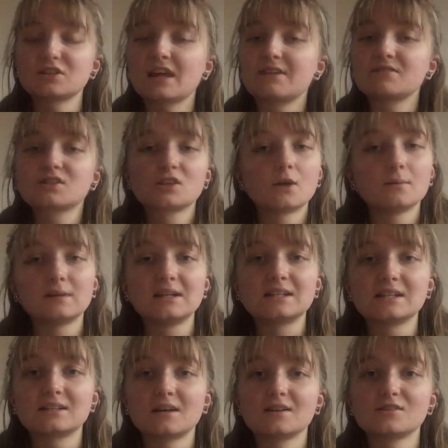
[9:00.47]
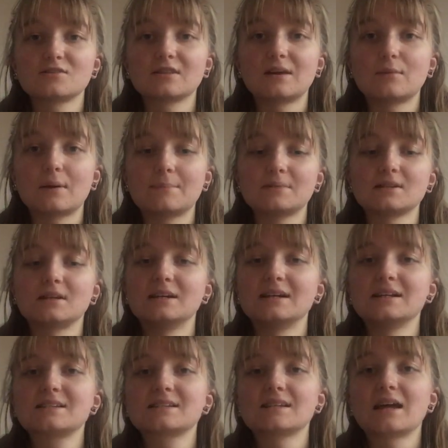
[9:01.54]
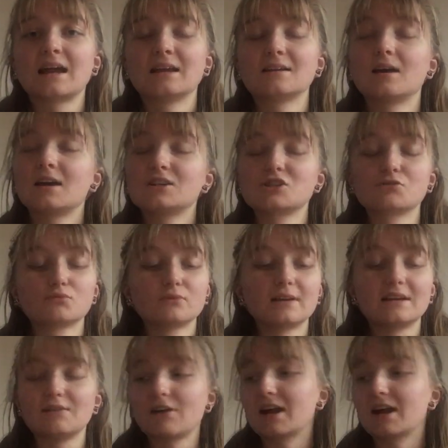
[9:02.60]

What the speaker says: They have so many designs on their websites and I just really